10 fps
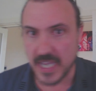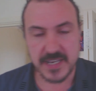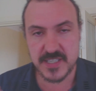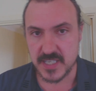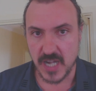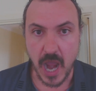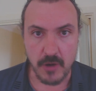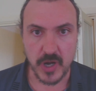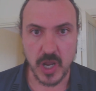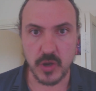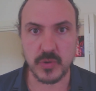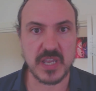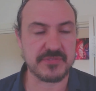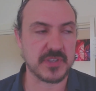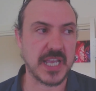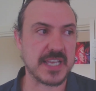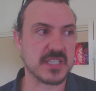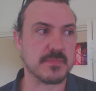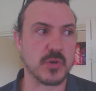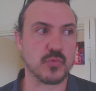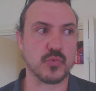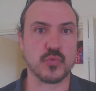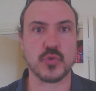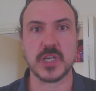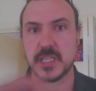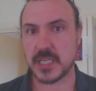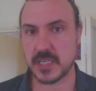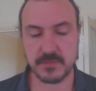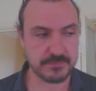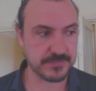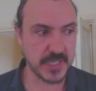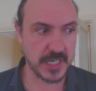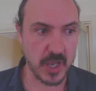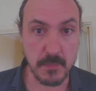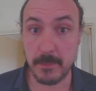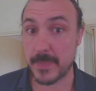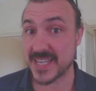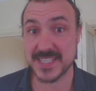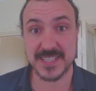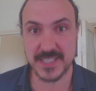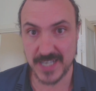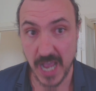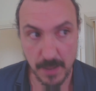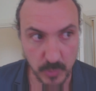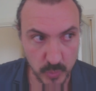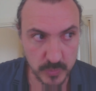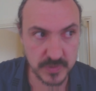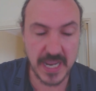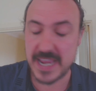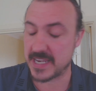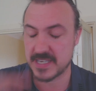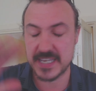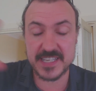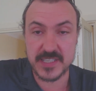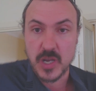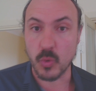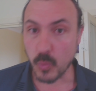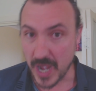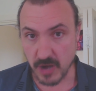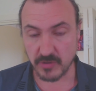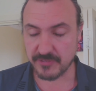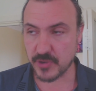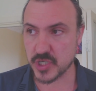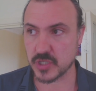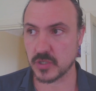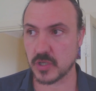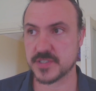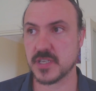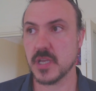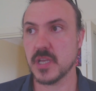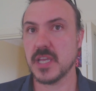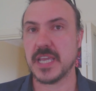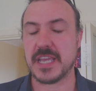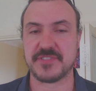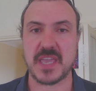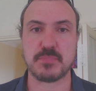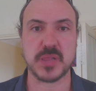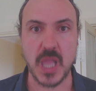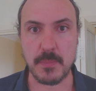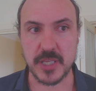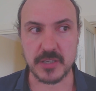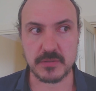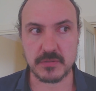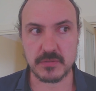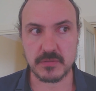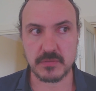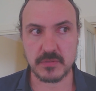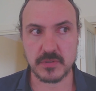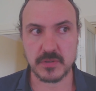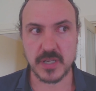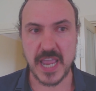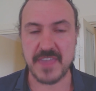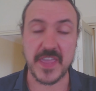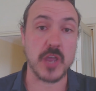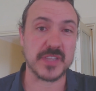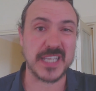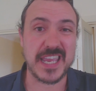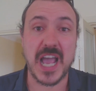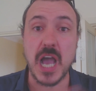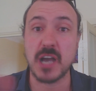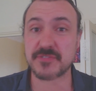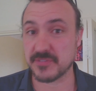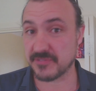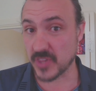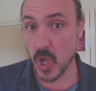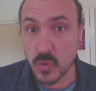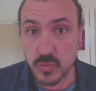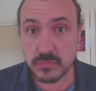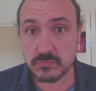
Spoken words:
case scenario, if the customer really, you know, messes it up or isn't aware of friction loss, if they plumb it and they only get half the flow,